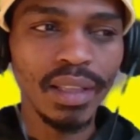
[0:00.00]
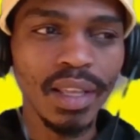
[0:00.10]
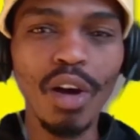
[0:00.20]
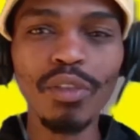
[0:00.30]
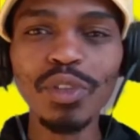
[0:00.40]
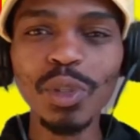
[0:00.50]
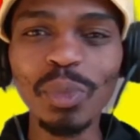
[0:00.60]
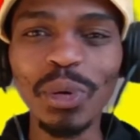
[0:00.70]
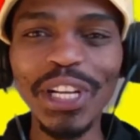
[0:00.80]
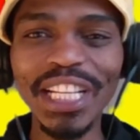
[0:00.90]

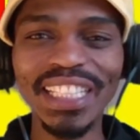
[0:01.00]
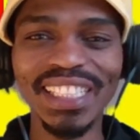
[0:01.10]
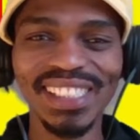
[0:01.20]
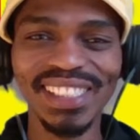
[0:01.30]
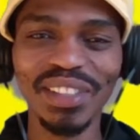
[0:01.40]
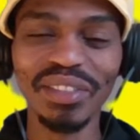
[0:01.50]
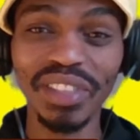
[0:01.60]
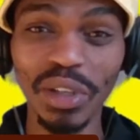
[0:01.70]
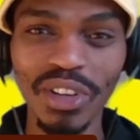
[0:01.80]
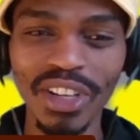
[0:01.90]
offspring of the
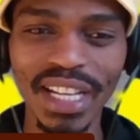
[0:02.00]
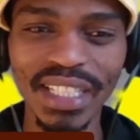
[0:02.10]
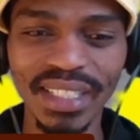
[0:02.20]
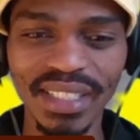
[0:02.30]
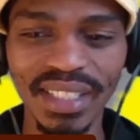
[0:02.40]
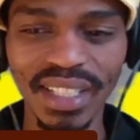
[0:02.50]
colonizers.